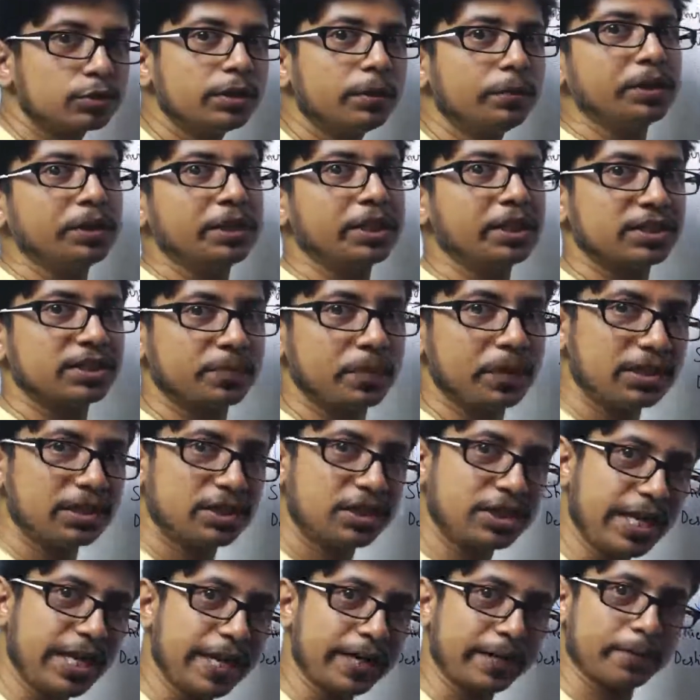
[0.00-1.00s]
to the beta
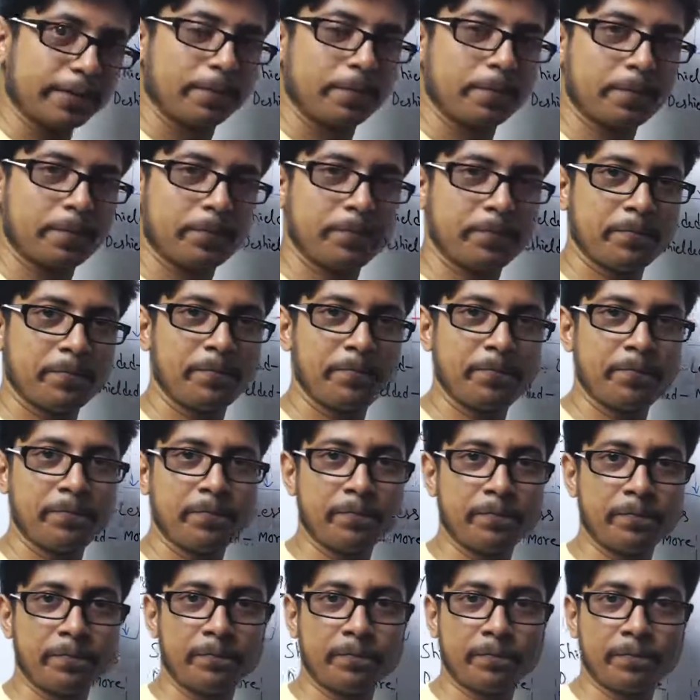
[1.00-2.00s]
spin state.
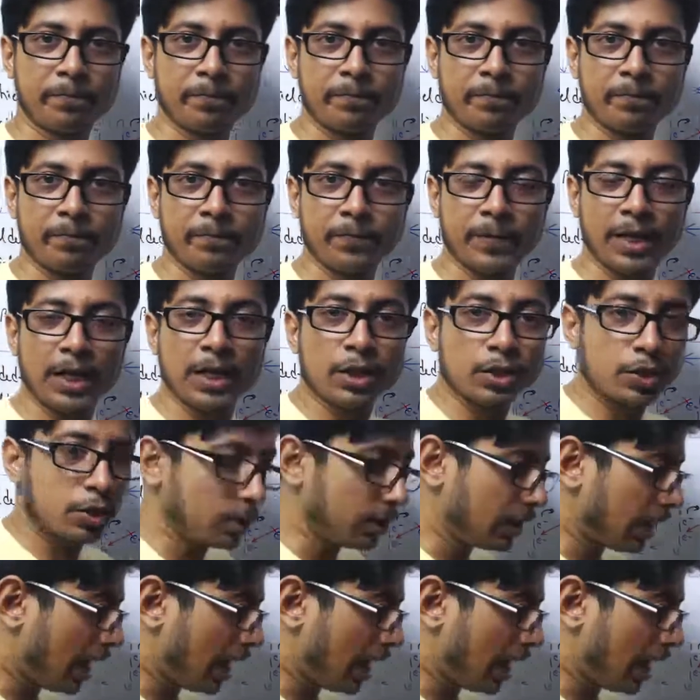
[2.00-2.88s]
So